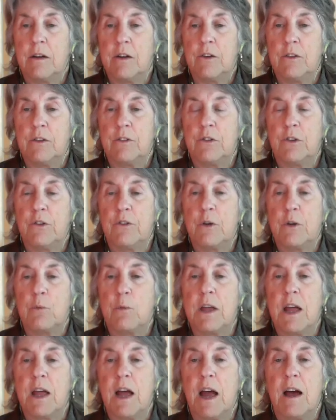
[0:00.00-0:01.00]
So that
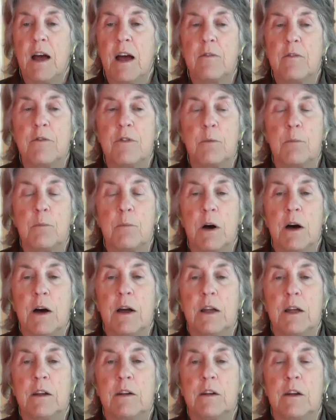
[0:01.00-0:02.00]
we have the
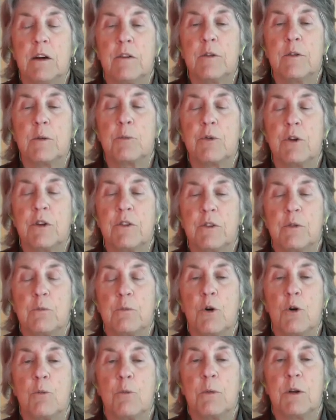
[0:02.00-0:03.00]
mind of the present
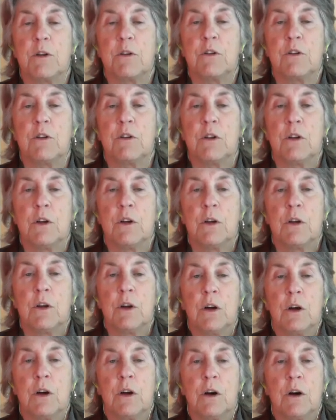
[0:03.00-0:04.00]
moment
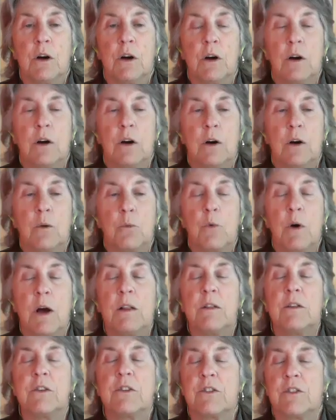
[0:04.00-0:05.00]

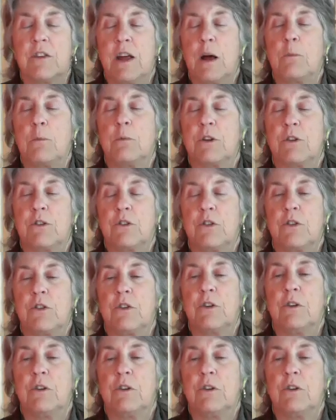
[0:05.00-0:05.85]
well established.